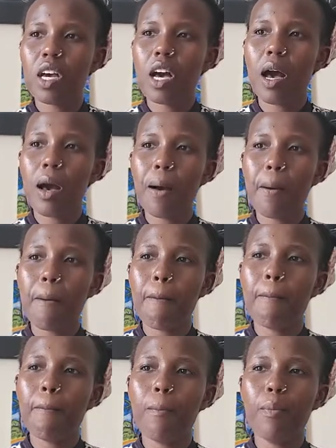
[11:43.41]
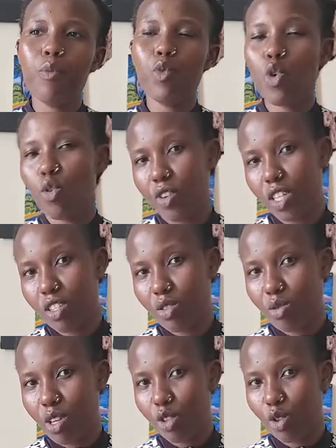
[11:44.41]
No offense
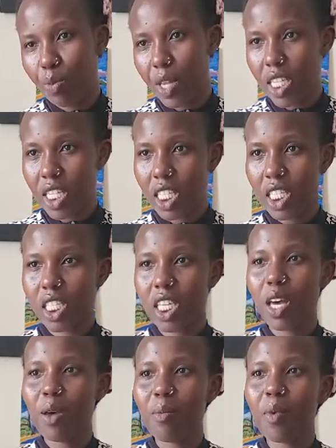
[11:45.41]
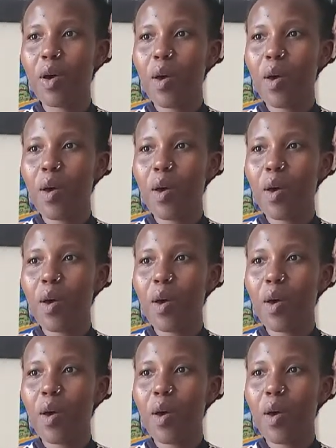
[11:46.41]
to the shop that sells them,